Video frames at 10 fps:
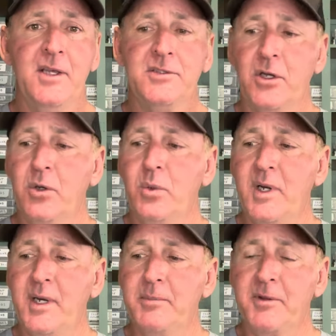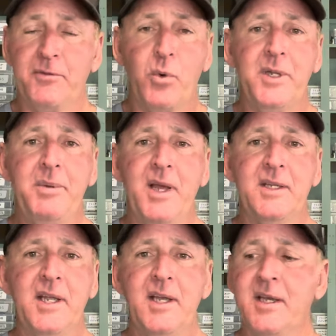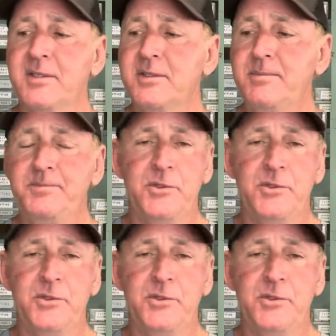So the 40 pound test,